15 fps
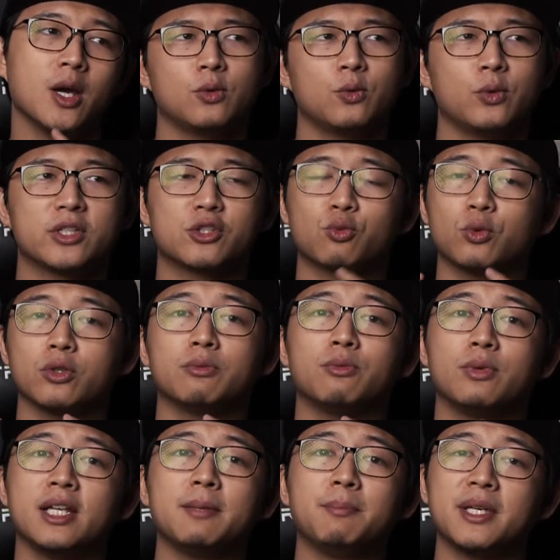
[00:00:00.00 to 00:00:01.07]
which would
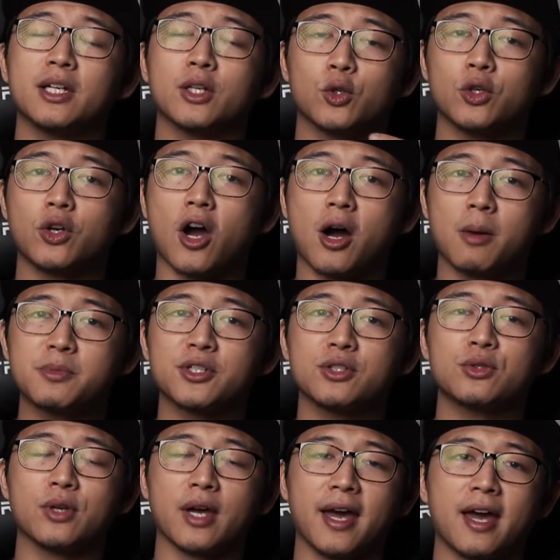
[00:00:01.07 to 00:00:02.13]
really be a good option
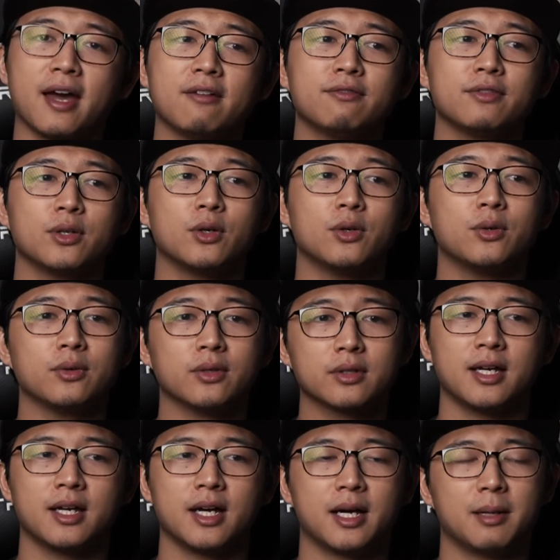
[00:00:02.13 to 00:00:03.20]
to have,
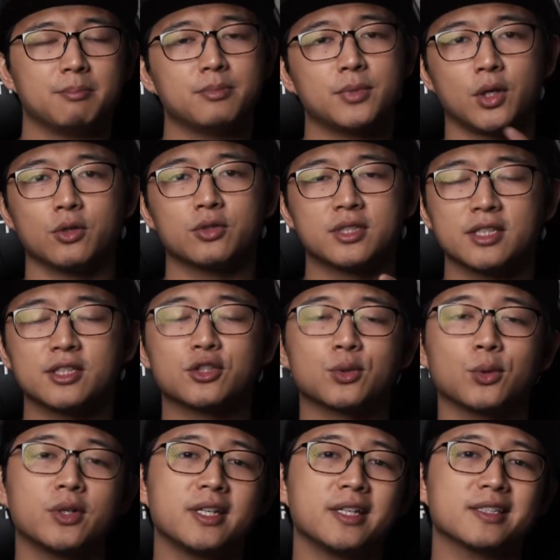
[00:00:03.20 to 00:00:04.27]
since
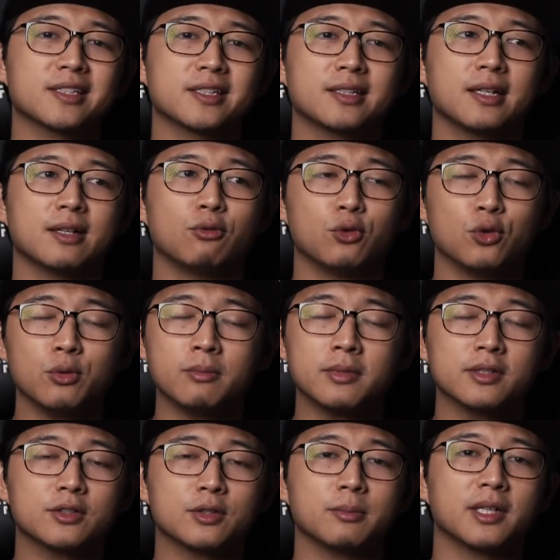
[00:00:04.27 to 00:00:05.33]
Sony is
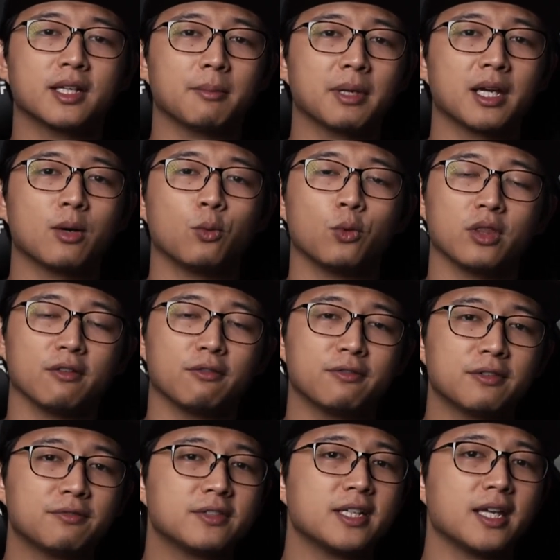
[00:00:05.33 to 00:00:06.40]
rumored to be coming out with a
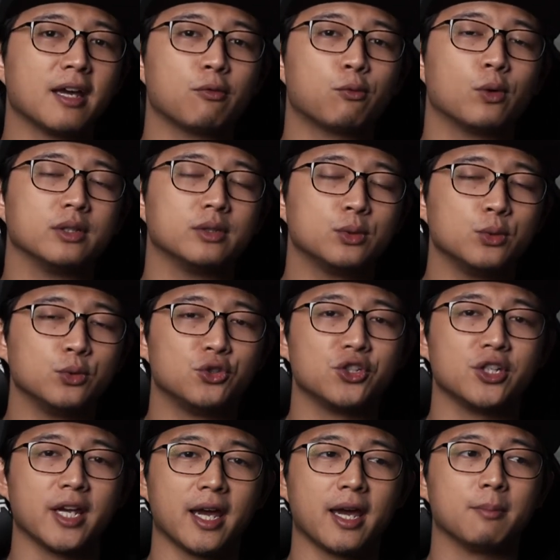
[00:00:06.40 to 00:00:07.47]
50 f1.2
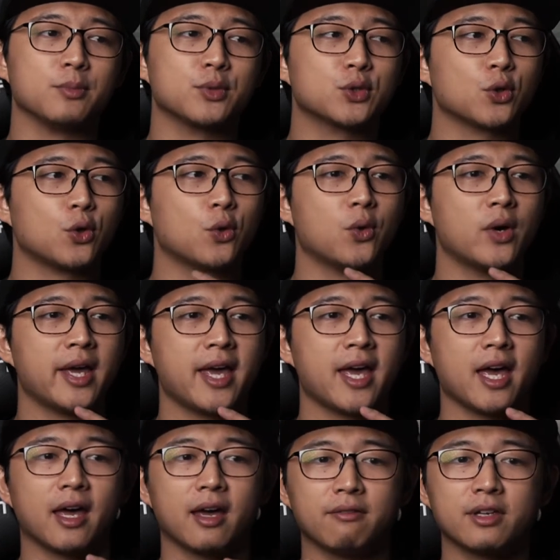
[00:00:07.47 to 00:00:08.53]
GM. So
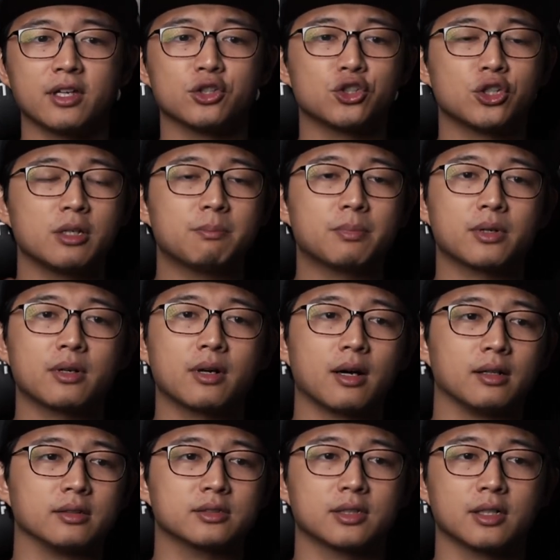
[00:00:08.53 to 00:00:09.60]
having a cheaper
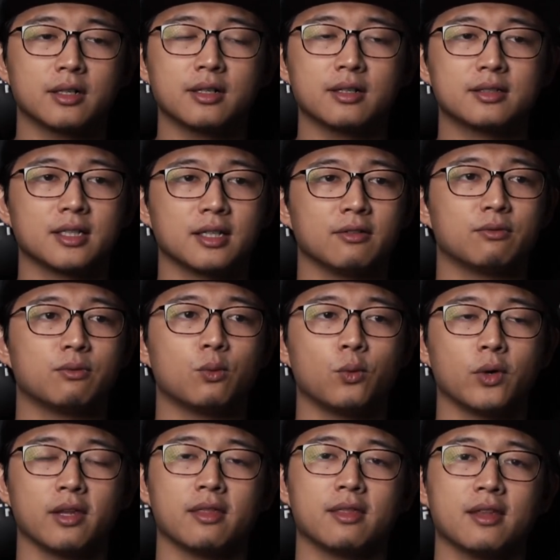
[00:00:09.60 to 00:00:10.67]
alternative
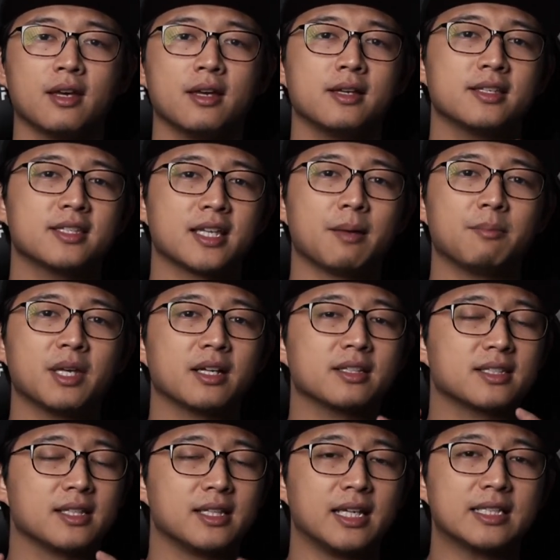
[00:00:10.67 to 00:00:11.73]
with
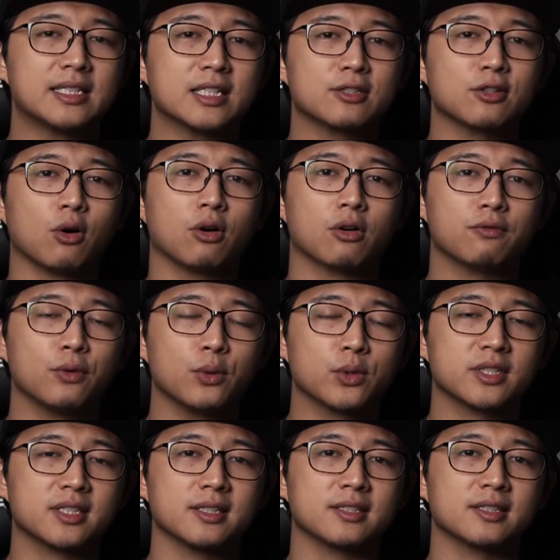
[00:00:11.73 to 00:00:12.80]
Samyang's latest
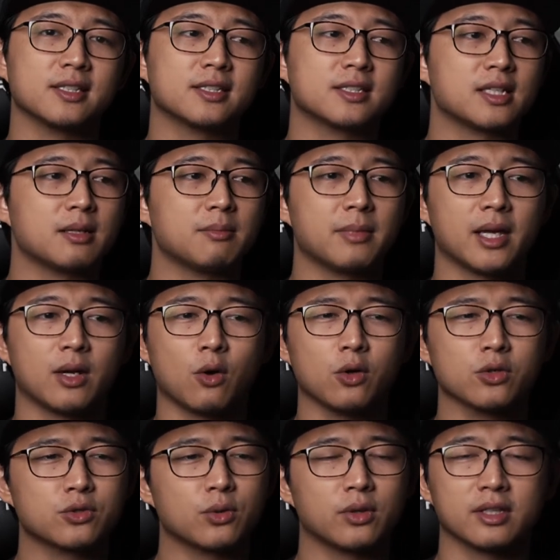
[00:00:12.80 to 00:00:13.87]
autofocusing system and
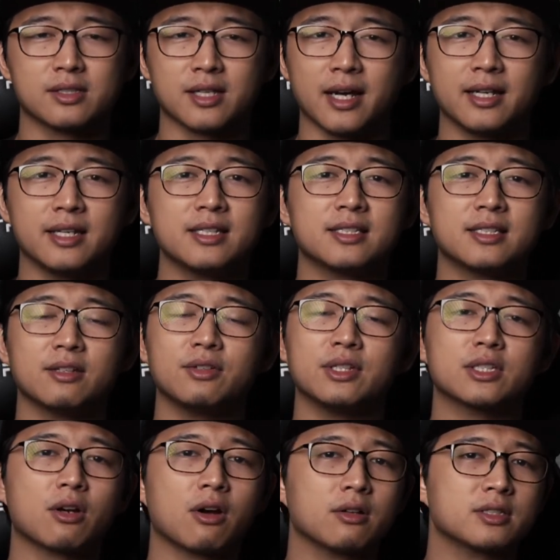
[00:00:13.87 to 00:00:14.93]
also the tiny series
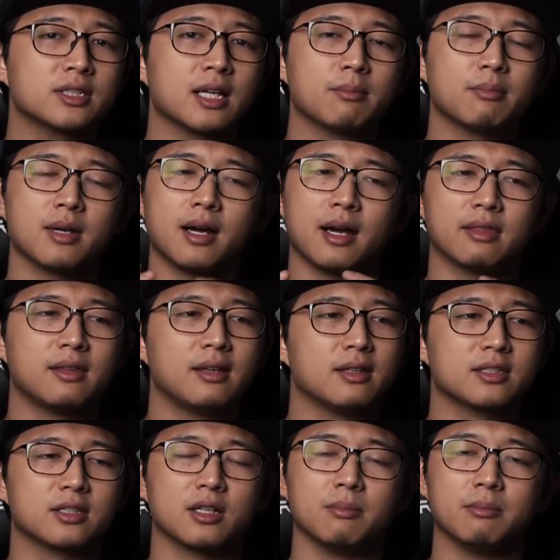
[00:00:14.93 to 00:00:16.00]
concept, I think
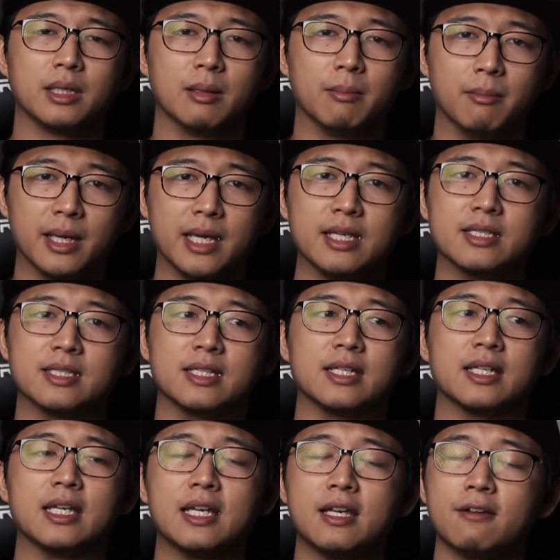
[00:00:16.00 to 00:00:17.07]
it's going to be
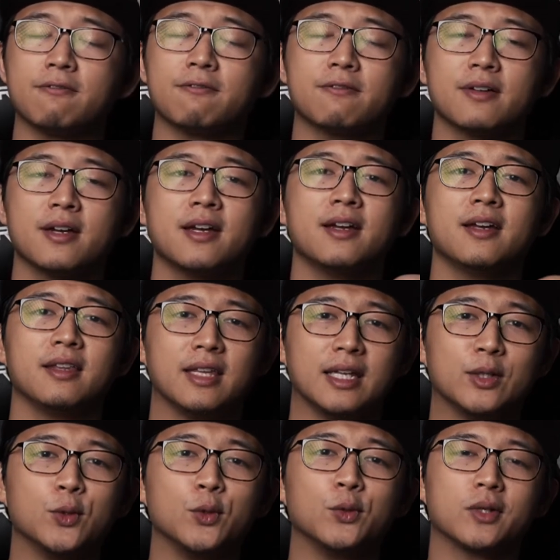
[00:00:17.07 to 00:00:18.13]
amazing if they
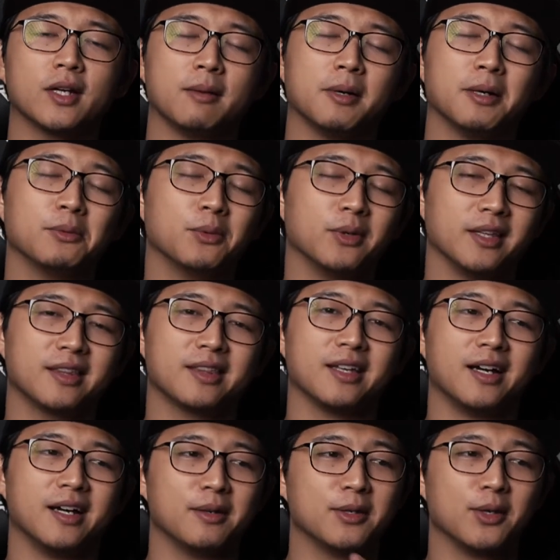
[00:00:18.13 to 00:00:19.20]
do come out with,
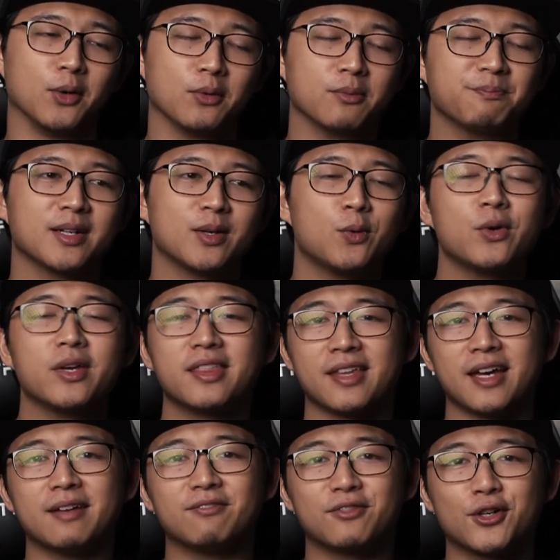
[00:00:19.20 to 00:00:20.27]
with
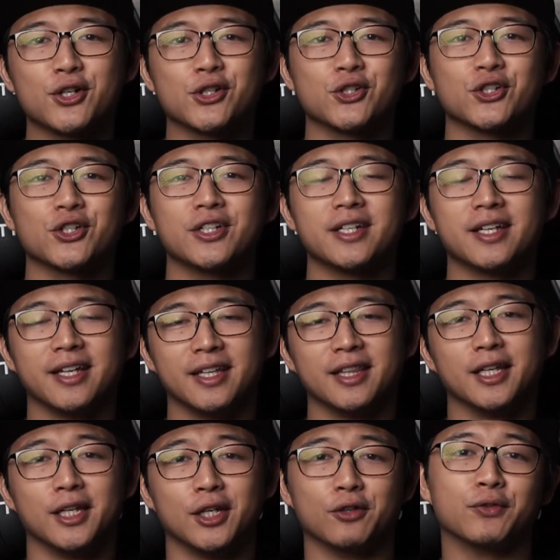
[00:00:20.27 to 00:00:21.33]
that version in
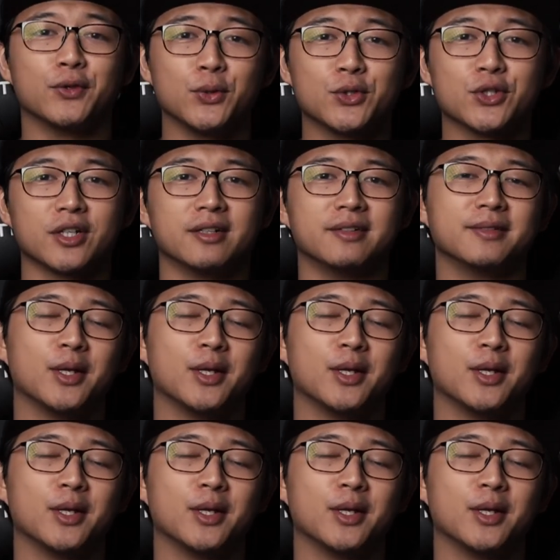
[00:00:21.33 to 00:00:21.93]
the near future,